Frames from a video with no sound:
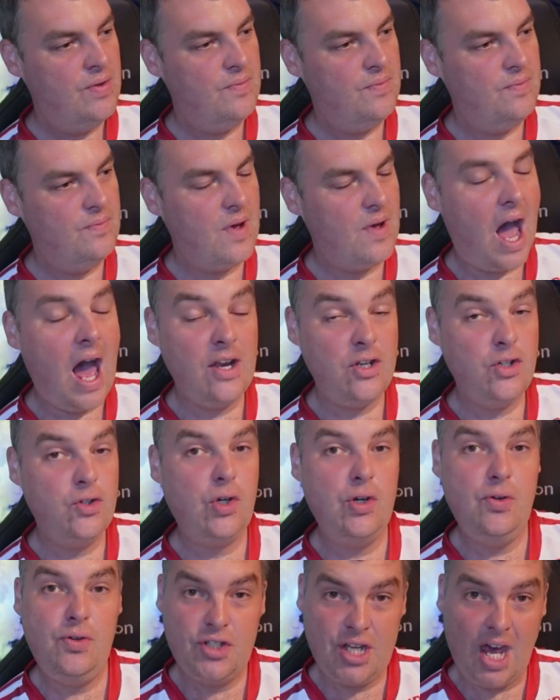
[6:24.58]

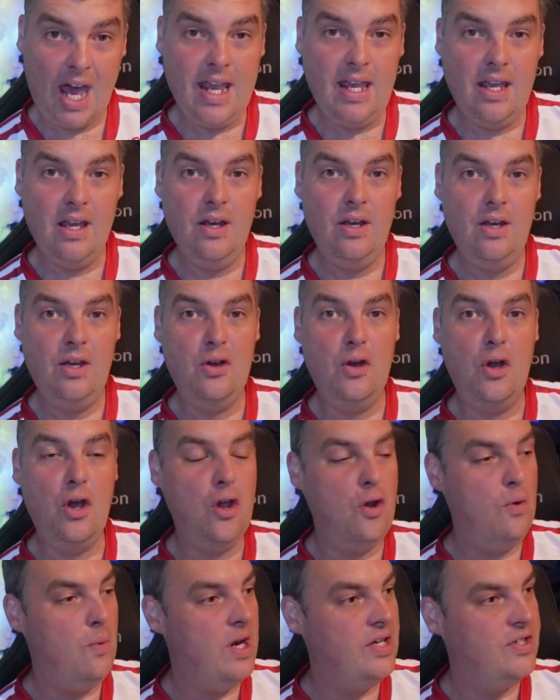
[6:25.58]
Andrew Tate,
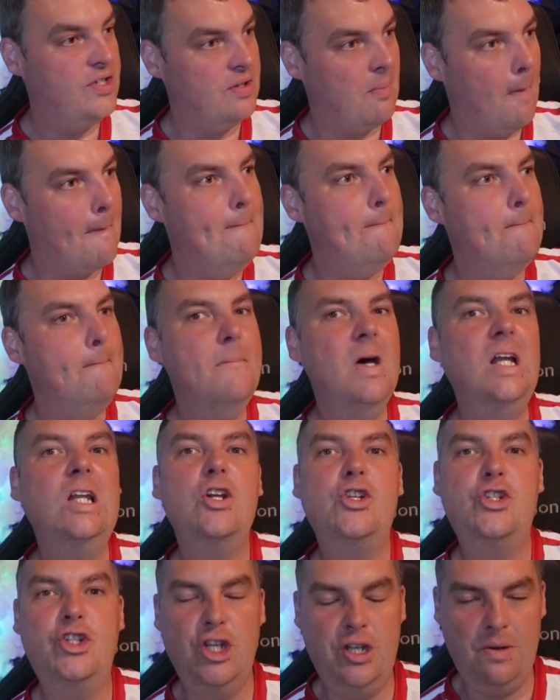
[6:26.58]
who is
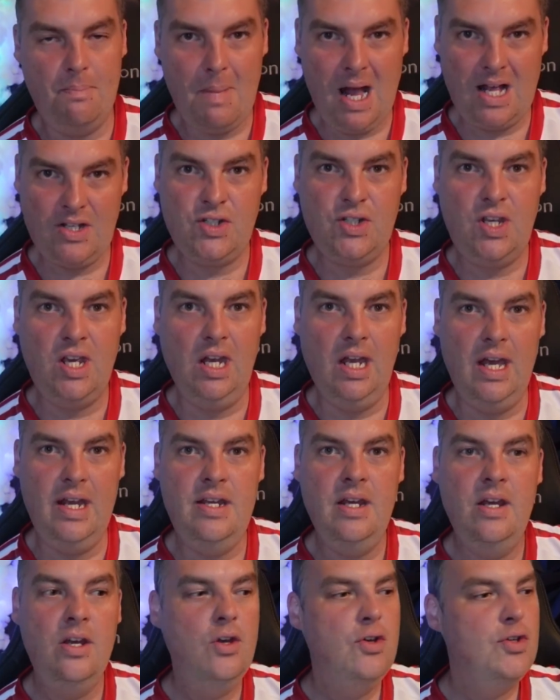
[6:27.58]
militant masculine,
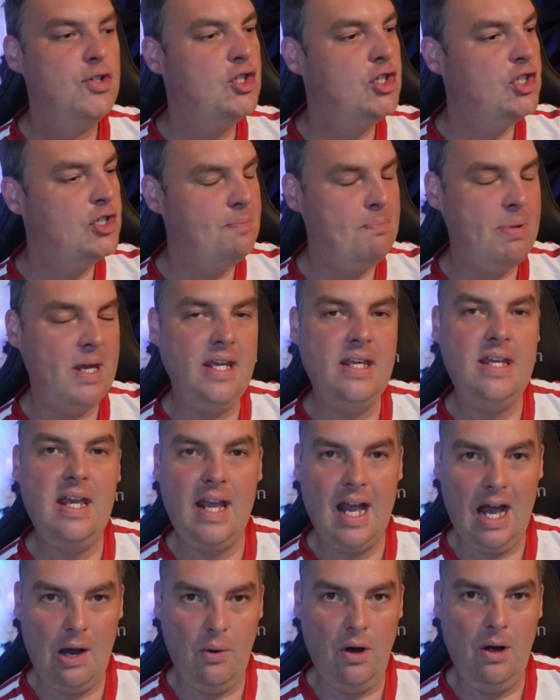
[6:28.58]
speaking
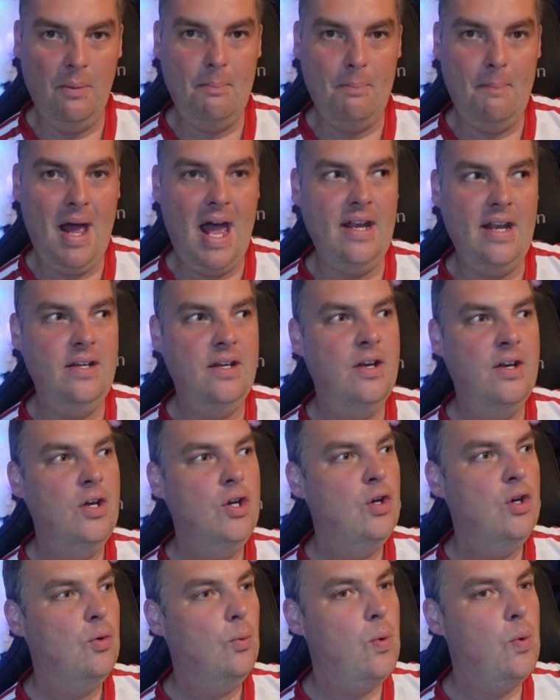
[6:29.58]
out on men
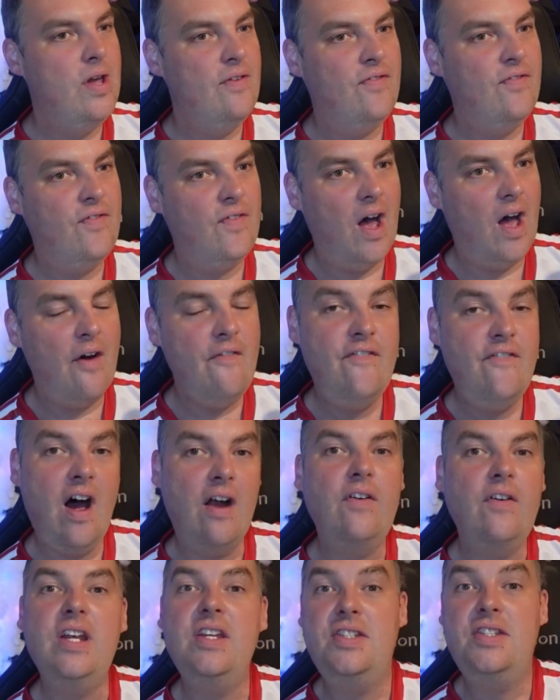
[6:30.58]
with a
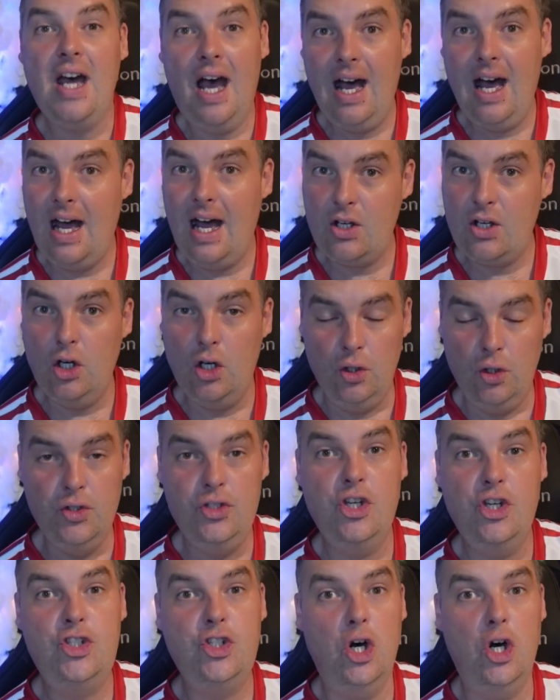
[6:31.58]
very dark
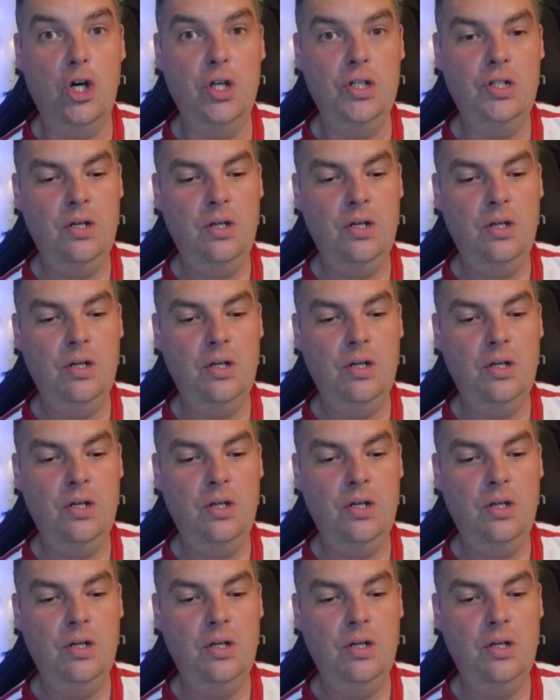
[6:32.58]
undertone,